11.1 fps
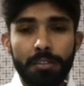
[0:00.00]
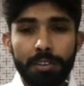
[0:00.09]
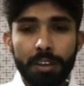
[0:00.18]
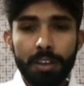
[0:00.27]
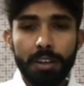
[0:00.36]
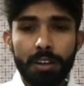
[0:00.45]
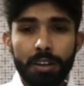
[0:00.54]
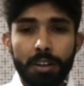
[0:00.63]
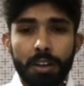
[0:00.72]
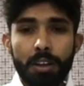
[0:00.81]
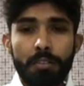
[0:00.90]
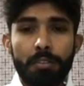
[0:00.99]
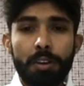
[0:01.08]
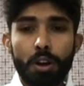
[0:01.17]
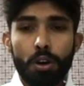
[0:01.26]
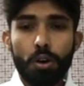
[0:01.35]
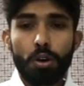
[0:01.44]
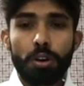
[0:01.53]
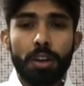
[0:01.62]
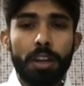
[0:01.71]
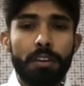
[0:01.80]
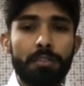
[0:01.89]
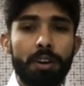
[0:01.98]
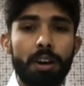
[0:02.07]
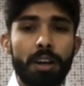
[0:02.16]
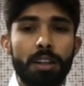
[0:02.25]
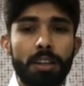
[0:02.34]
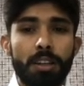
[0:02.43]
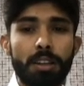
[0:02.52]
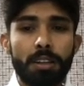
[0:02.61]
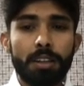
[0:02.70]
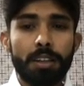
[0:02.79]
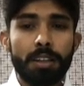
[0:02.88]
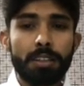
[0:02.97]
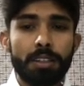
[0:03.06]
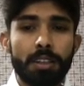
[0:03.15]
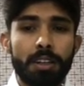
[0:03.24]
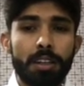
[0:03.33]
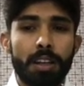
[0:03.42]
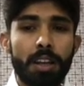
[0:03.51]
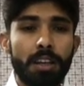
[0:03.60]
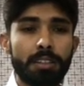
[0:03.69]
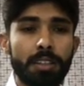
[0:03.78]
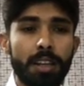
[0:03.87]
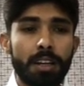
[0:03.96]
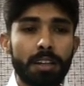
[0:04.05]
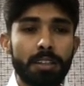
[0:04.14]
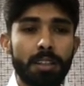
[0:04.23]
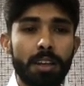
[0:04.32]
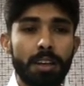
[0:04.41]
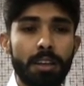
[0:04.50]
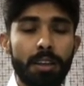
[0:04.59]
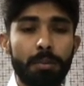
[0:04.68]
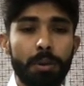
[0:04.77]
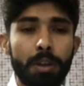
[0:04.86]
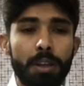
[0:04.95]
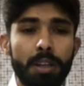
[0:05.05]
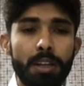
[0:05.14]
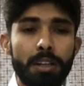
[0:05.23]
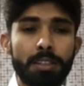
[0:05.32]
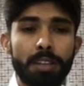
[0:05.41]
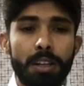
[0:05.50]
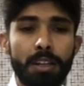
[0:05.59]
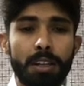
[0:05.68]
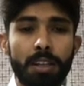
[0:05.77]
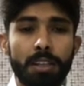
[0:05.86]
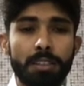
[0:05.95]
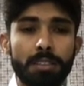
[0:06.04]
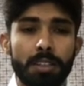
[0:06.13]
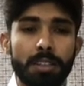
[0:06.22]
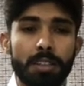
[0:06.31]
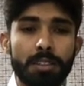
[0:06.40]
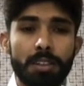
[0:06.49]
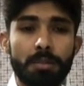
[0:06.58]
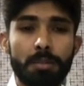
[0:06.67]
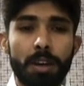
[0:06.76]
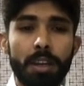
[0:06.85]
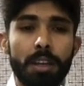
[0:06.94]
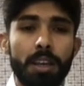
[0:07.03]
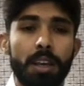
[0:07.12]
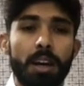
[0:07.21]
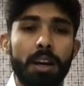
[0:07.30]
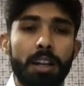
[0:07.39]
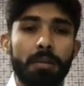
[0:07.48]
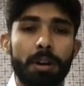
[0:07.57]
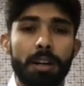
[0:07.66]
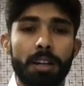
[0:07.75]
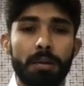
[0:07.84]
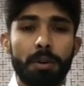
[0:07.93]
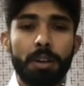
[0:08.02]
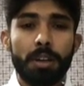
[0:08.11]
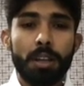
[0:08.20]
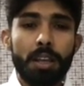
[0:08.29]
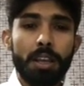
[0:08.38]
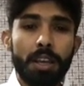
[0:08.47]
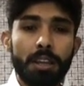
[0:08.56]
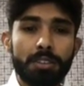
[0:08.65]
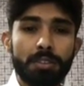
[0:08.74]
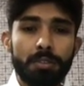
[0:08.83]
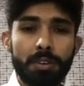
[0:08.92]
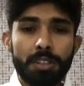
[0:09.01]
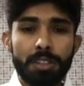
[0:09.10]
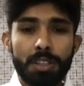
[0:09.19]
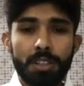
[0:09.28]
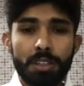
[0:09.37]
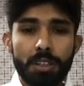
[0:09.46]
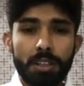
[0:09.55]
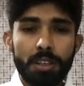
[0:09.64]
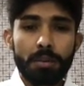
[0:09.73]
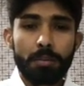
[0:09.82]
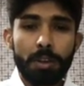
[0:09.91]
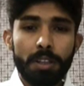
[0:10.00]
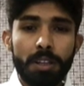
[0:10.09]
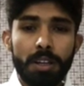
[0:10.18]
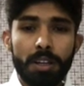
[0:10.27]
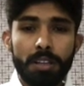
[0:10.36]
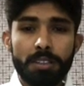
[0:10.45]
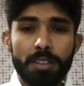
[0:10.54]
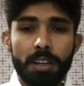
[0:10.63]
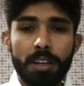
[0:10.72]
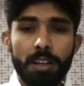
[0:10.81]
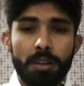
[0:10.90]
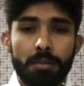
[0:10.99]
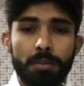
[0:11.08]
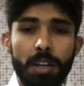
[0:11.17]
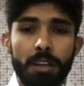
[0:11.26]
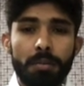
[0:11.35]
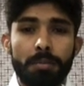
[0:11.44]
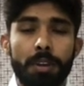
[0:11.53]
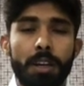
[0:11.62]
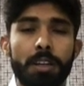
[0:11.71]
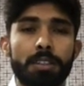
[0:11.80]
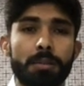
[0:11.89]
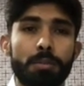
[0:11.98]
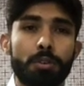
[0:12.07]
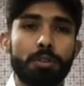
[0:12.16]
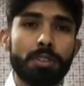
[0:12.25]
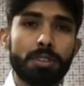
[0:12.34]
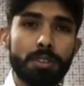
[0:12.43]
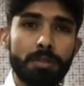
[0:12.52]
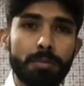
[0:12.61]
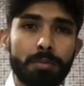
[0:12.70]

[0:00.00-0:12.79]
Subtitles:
Fair rock and fall in third class get the empirical design as suggested by RMR table, execution method, stand up time and support system.